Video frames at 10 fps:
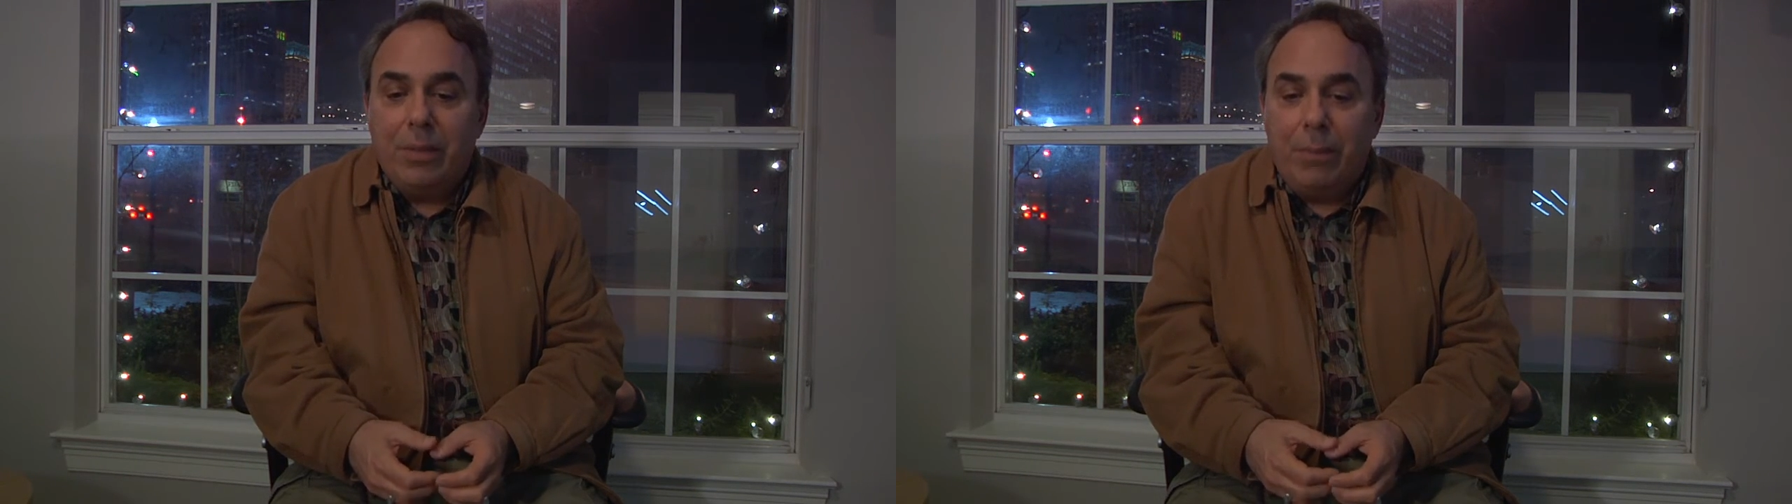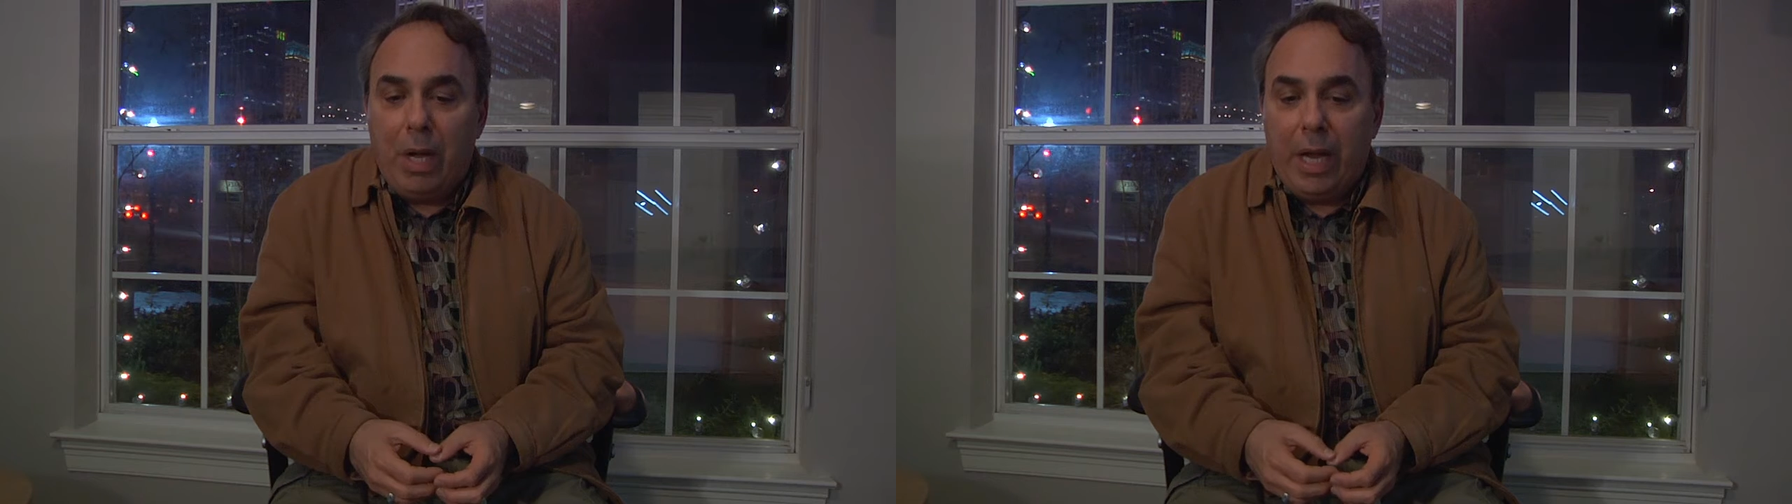
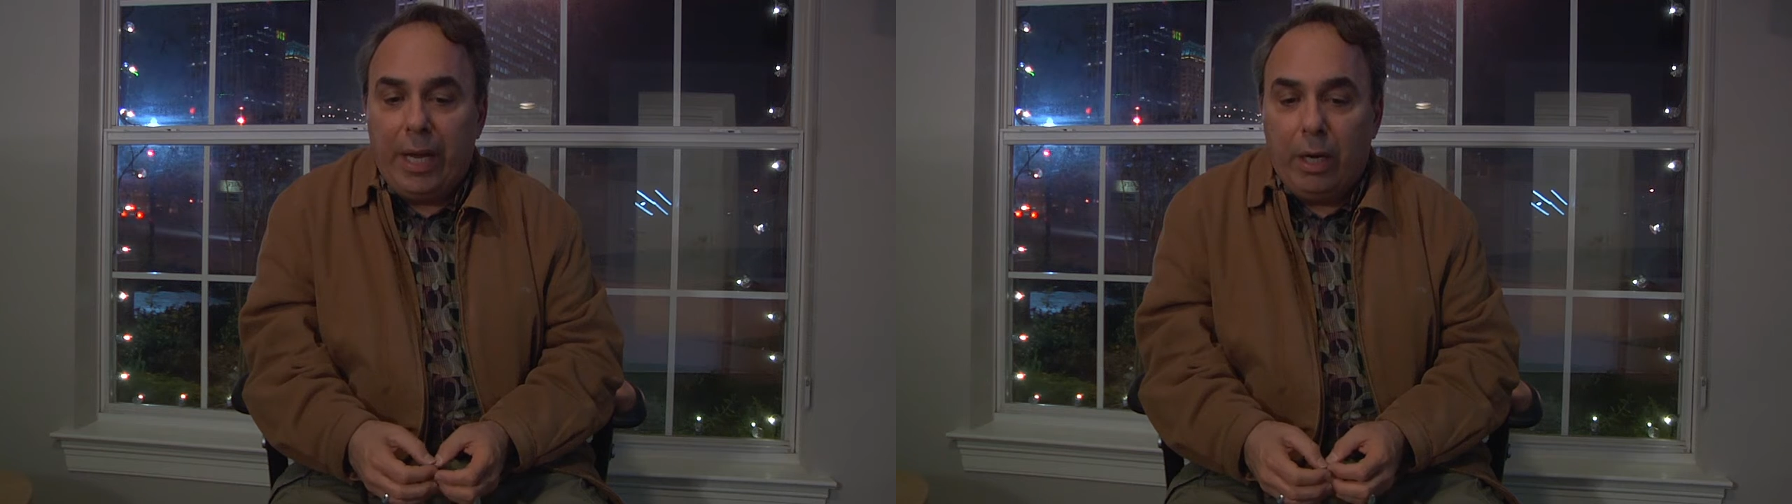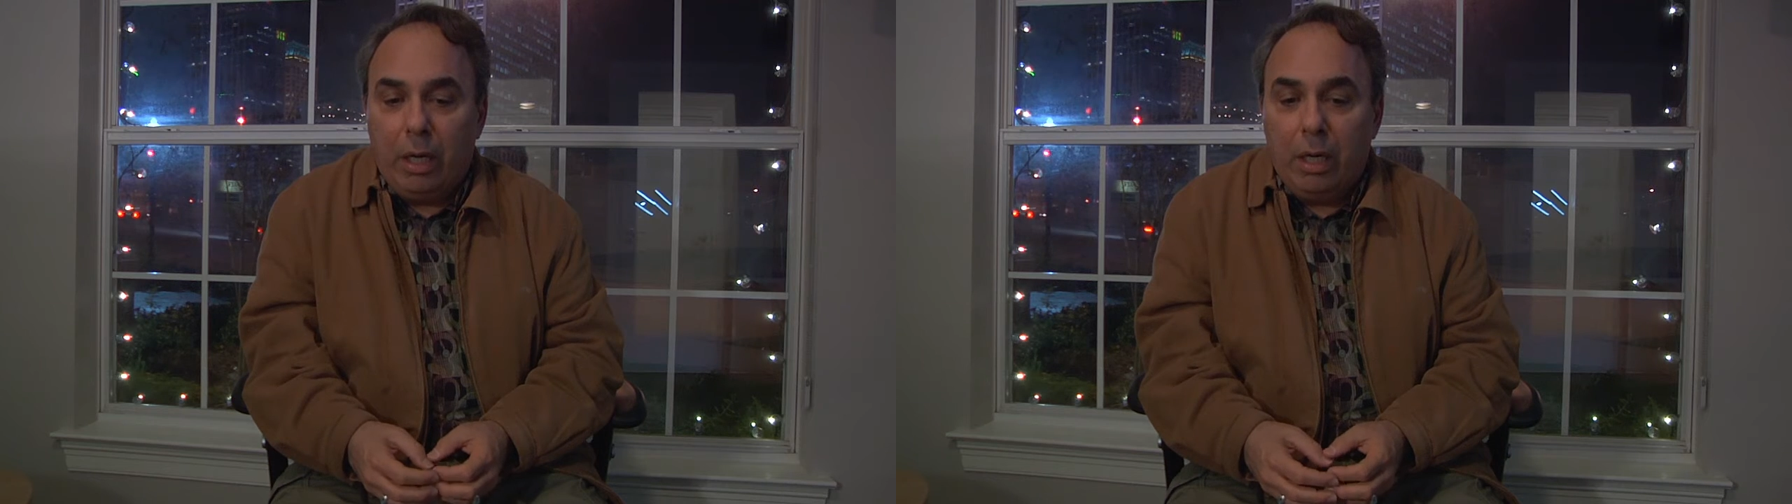the
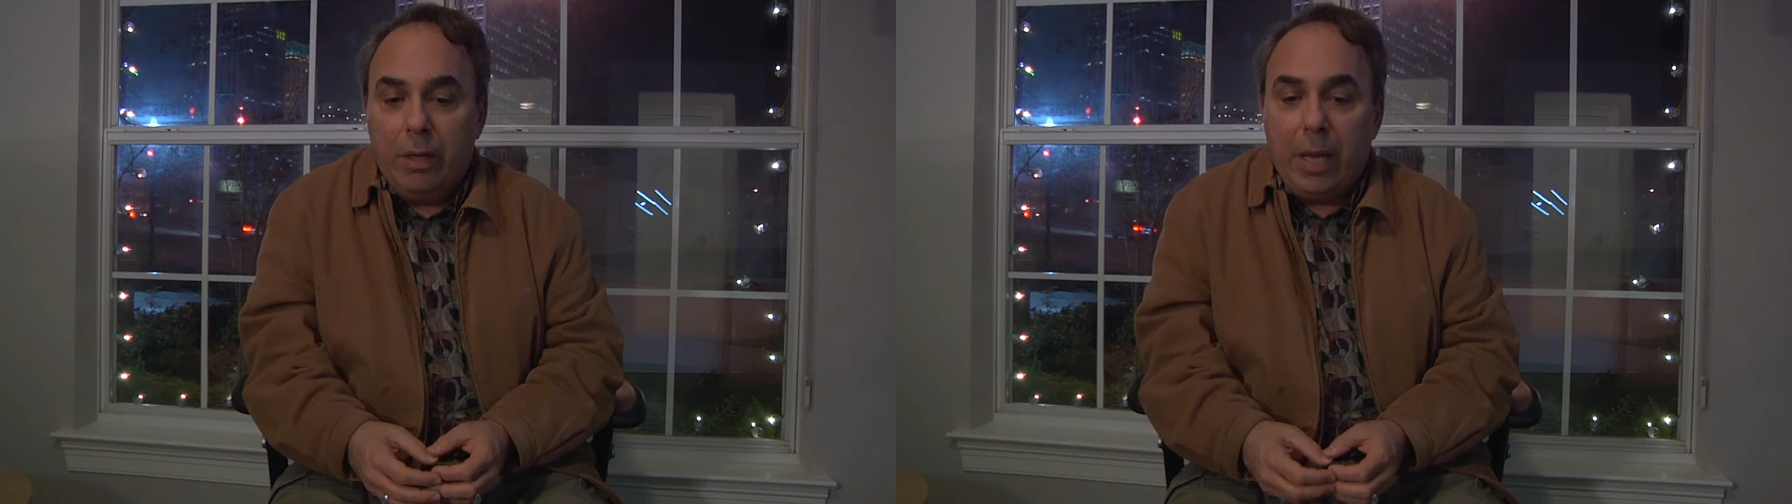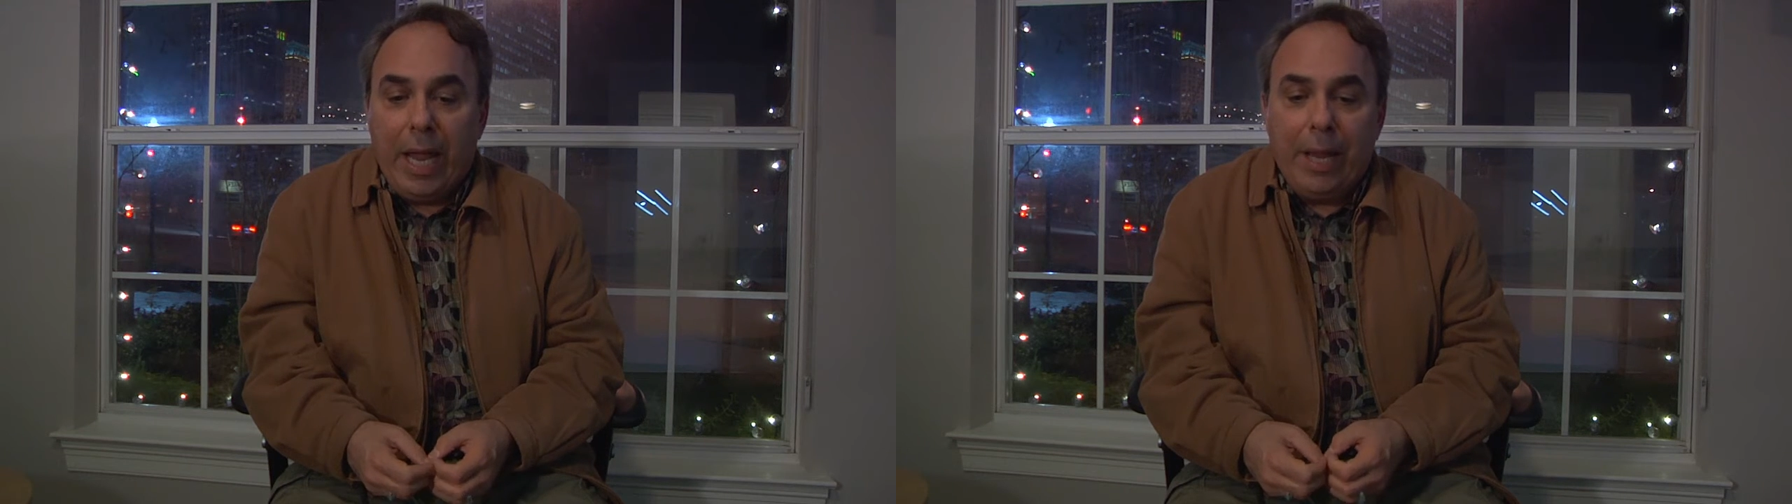buyer